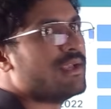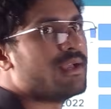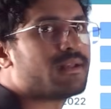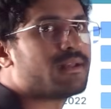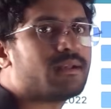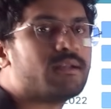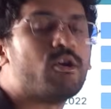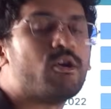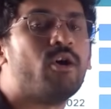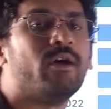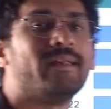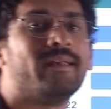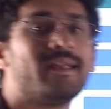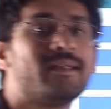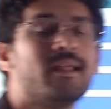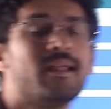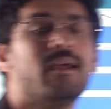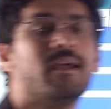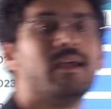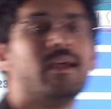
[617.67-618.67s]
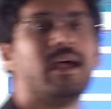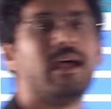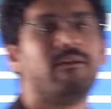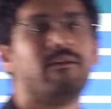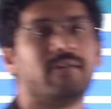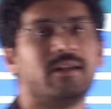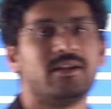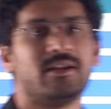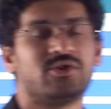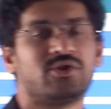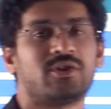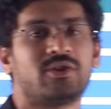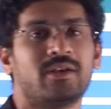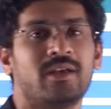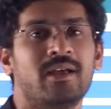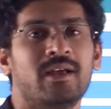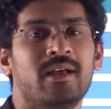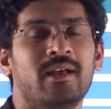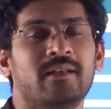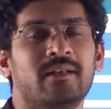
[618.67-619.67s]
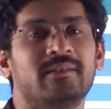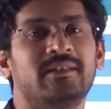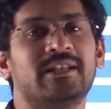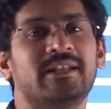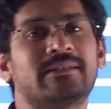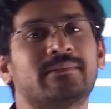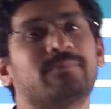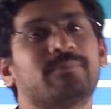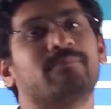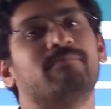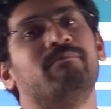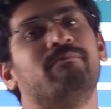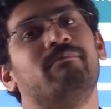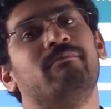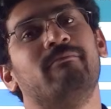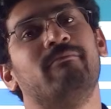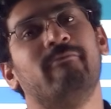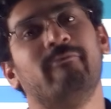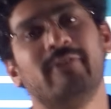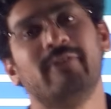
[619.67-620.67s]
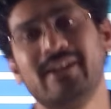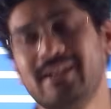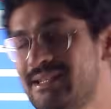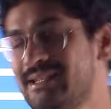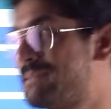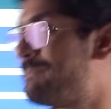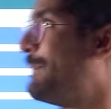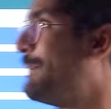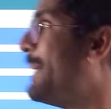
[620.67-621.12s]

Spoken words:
year on an average. This is